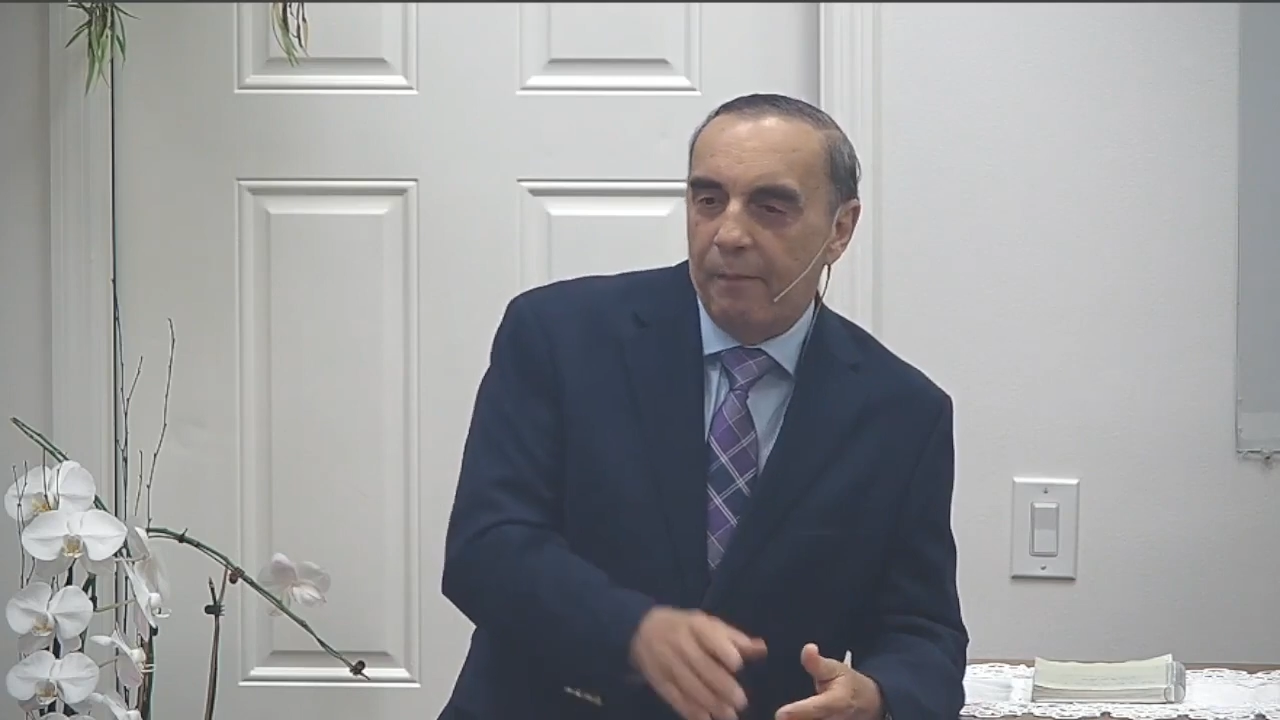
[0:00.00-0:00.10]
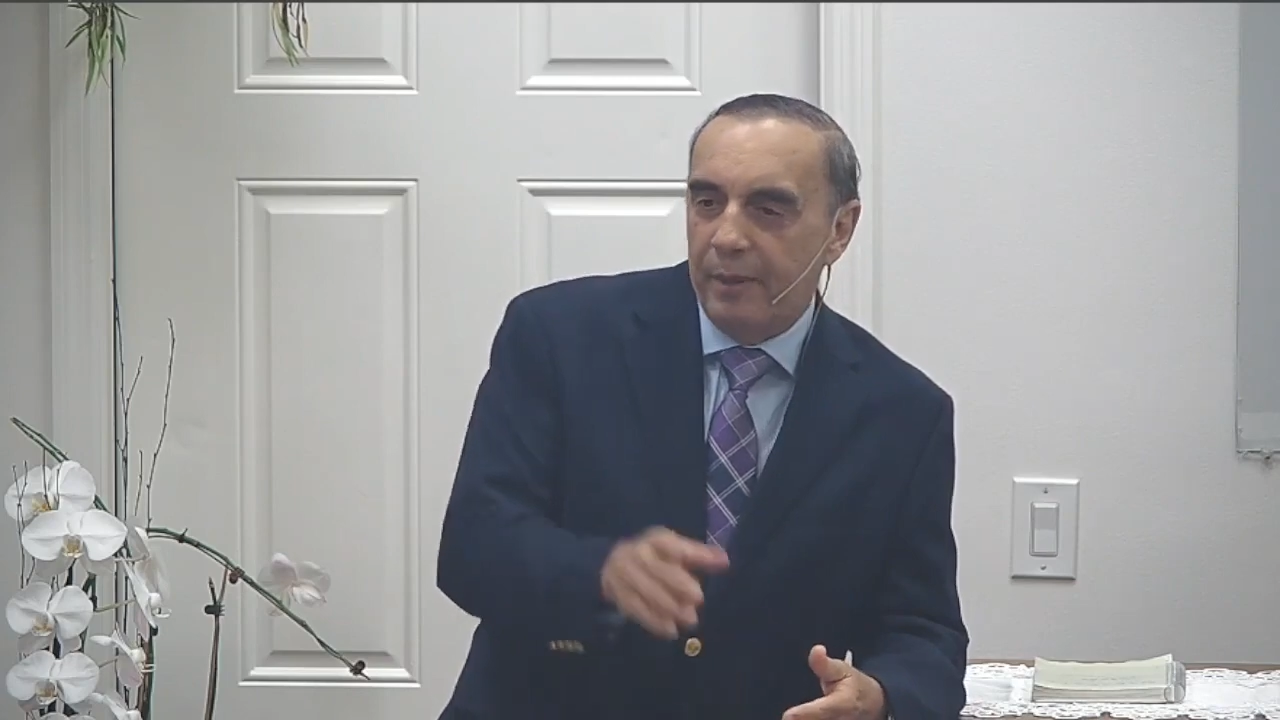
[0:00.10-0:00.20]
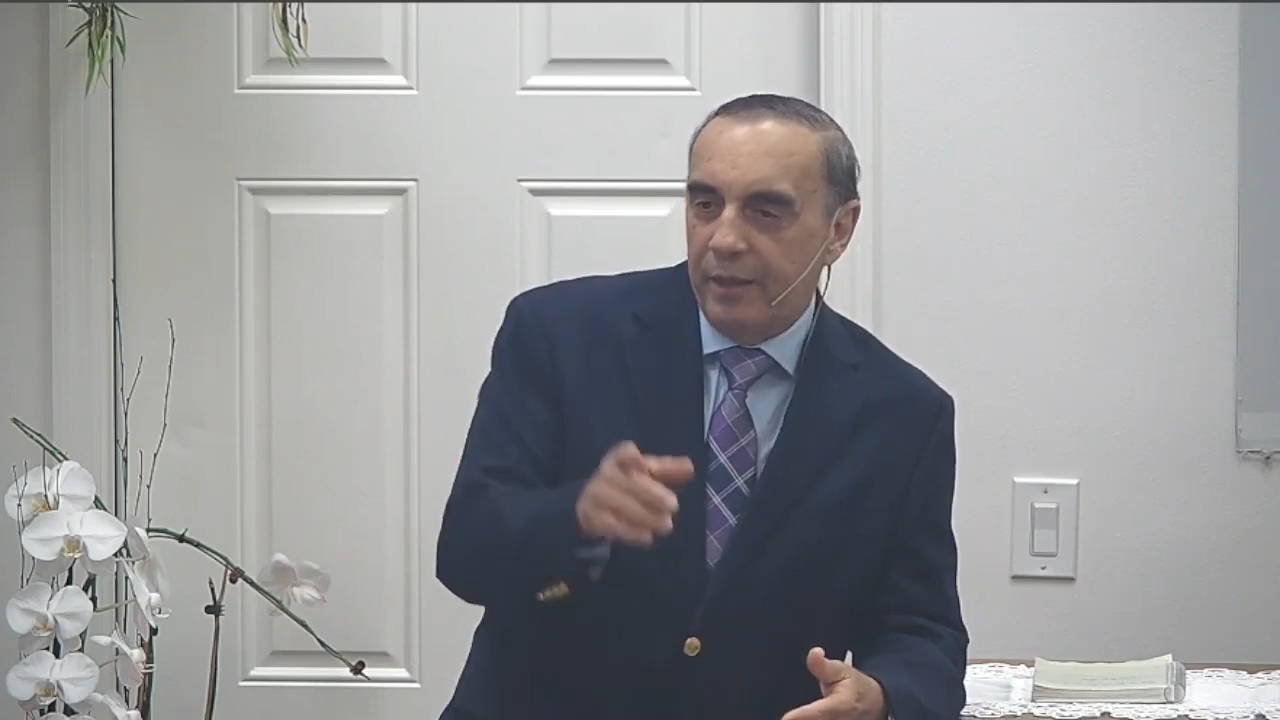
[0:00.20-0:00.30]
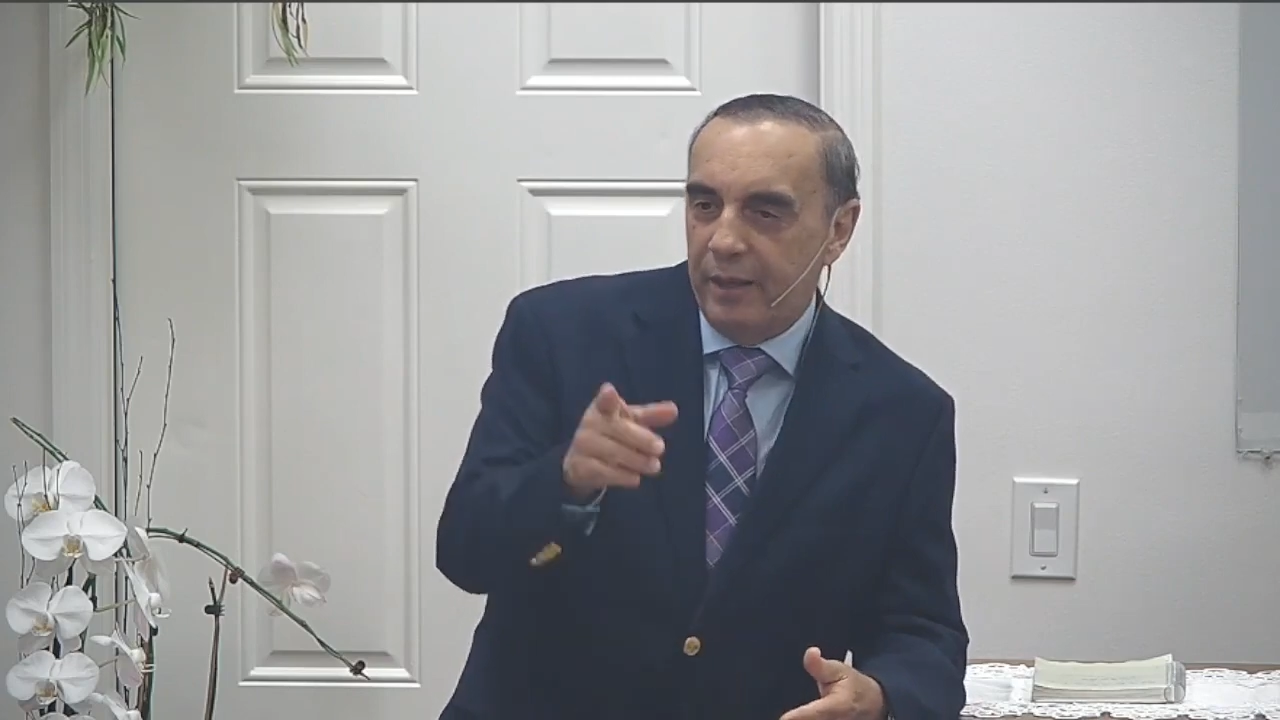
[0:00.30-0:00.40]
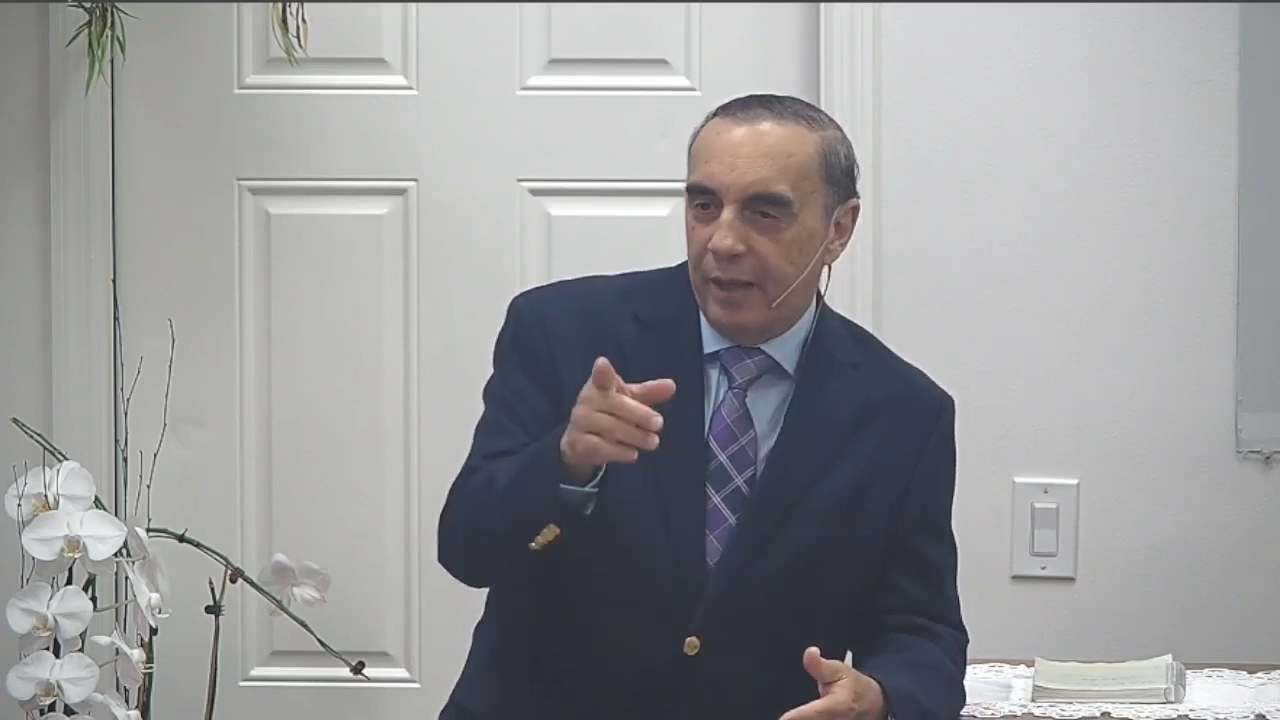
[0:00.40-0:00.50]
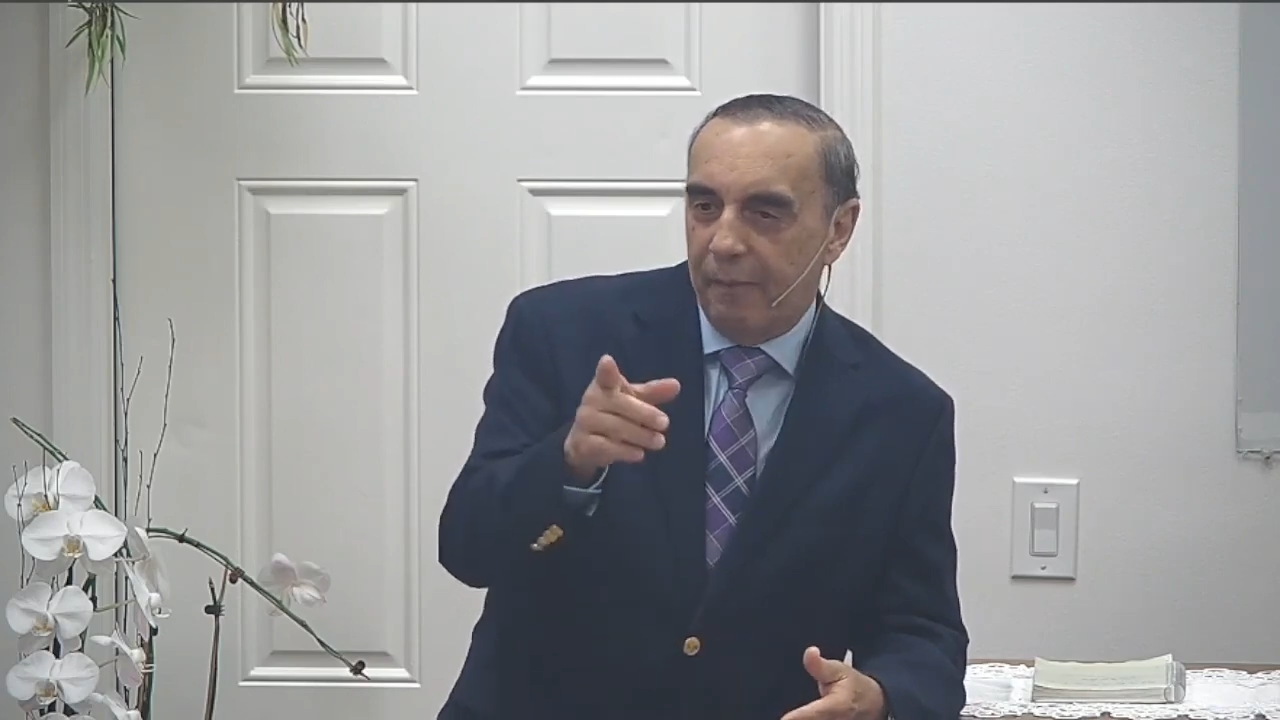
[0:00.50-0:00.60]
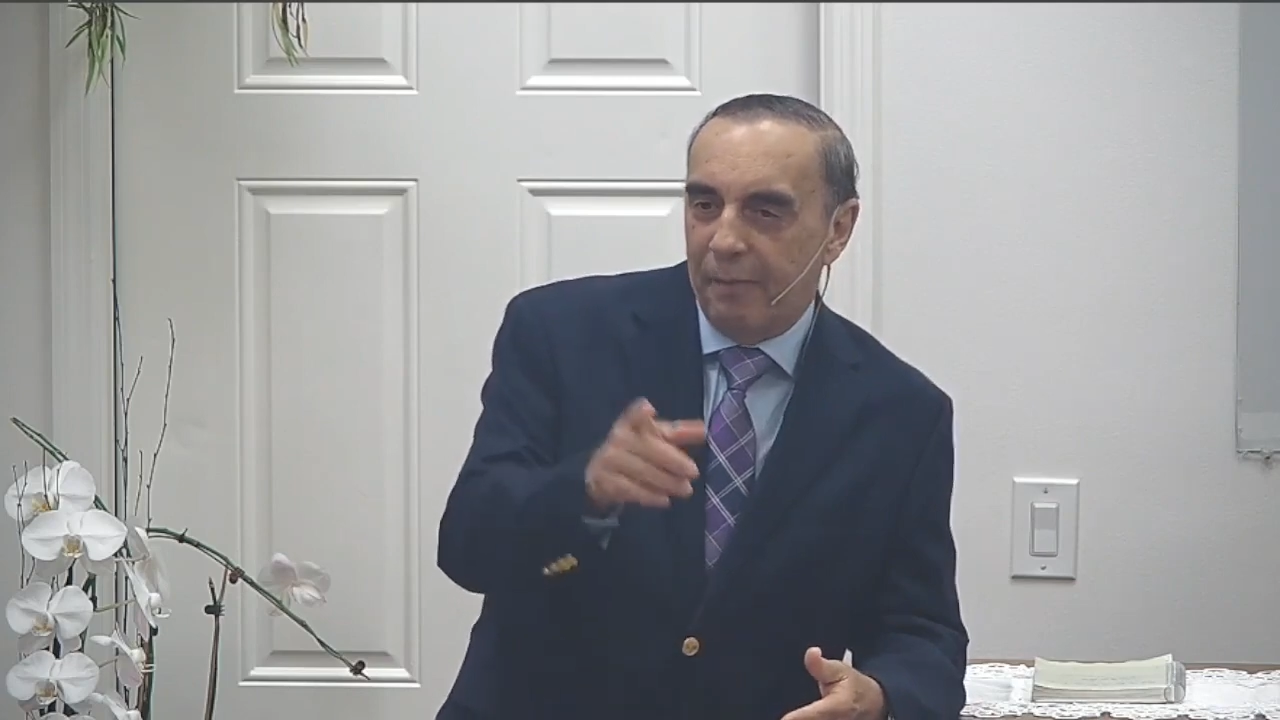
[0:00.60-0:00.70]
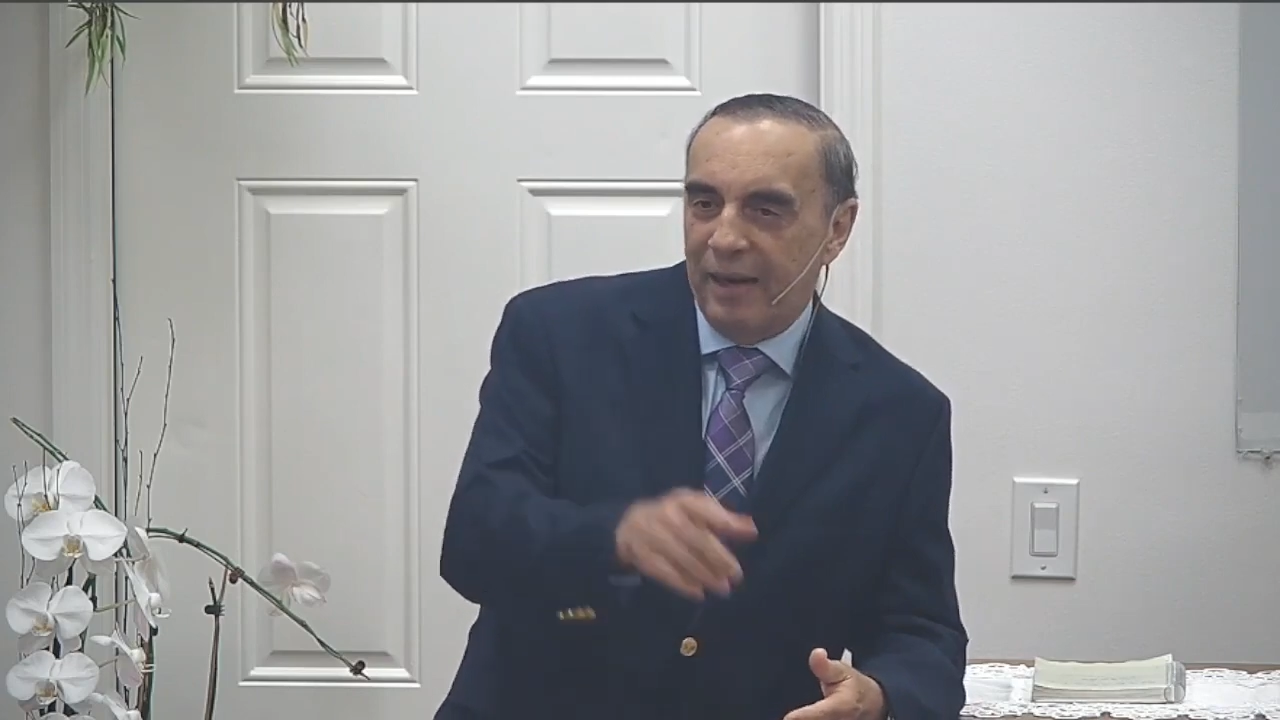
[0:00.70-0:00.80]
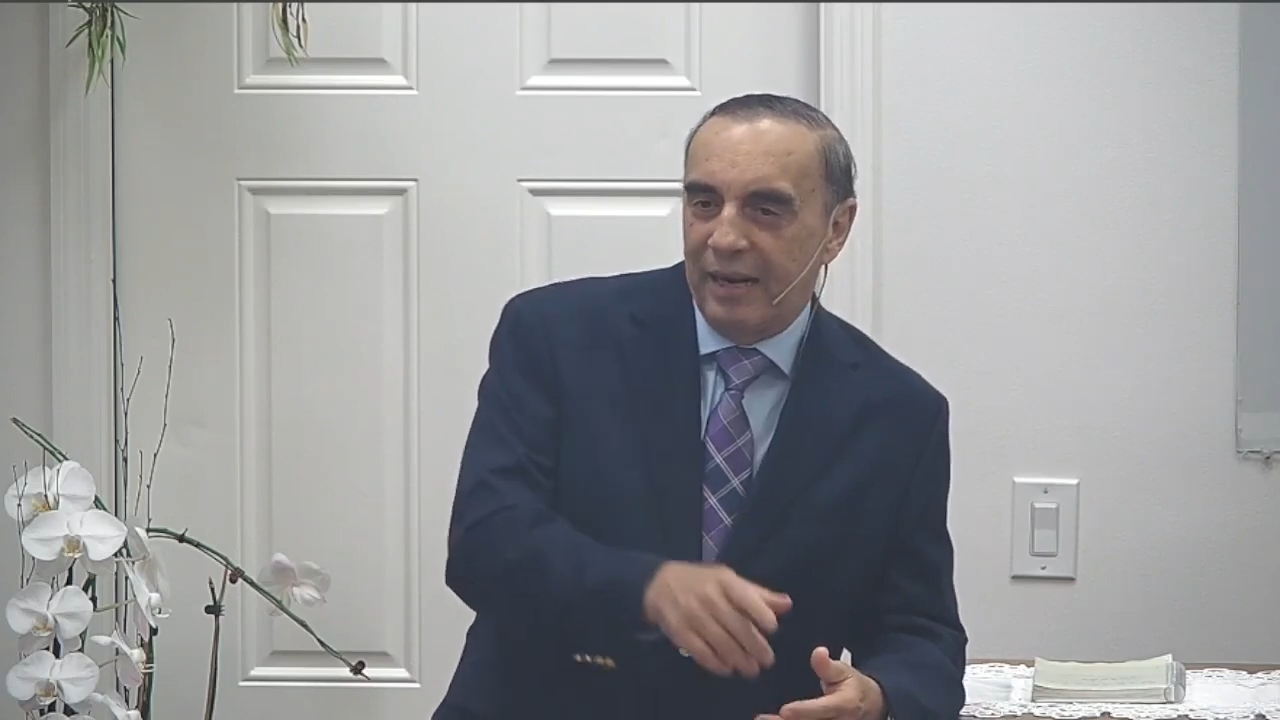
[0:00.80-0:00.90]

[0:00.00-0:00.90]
does that mean?